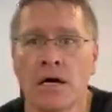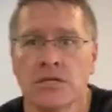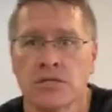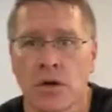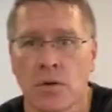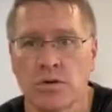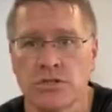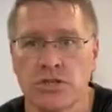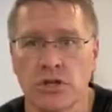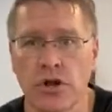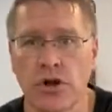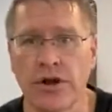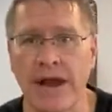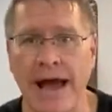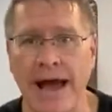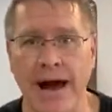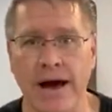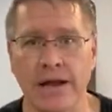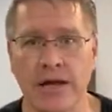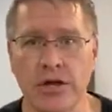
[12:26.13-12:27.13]
So I want you to learn
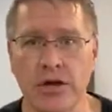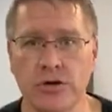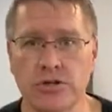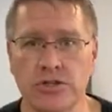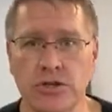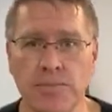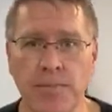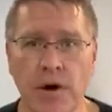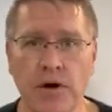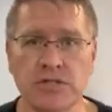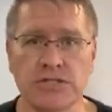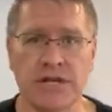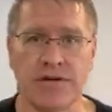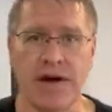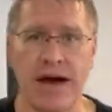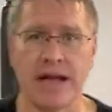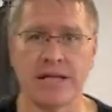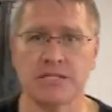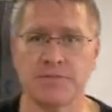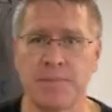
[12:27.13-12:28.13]
how to use your Bo staff,
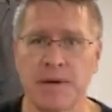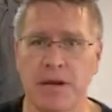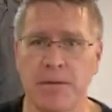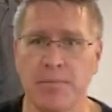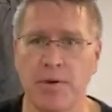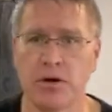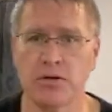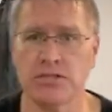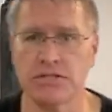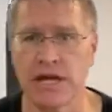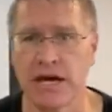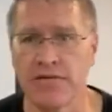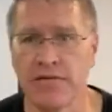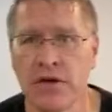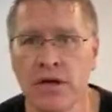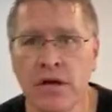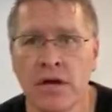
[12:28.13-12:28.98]
how to spin a Bo staff.